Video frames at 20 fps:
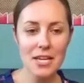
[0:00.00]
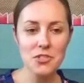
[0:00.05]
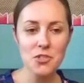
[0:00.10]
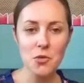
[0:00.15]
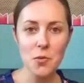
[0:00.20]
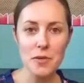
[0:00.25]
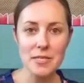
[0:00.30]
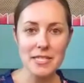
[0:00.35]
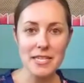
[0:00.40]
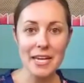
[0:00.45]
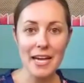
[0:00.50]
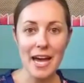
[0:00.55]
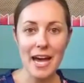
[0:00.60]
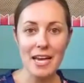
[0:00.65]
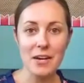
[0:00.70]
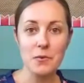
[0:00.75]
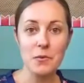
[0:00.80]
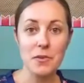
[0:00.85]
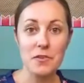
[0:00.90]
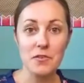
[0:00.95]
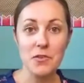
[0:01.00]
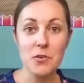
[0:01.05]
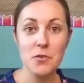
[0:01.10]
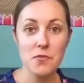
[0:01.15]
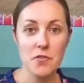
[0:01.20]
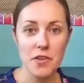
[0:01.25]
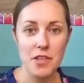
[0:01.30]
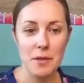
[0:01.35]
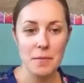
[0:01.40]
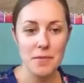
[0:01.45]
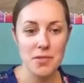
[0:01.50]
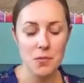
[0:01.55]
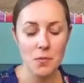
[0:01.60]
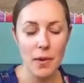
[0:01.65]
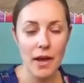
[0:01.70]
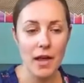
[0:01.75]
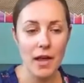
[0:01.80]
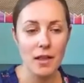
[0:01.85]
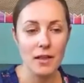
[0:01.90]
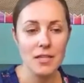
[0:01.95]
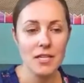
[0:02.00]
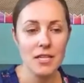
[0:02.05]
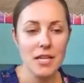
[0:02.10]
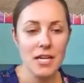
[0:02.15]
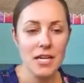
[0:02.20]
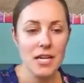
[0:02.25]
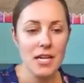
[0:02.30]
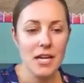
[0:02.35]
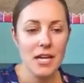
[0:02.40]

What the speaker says: And so it's a kind of review for them as well.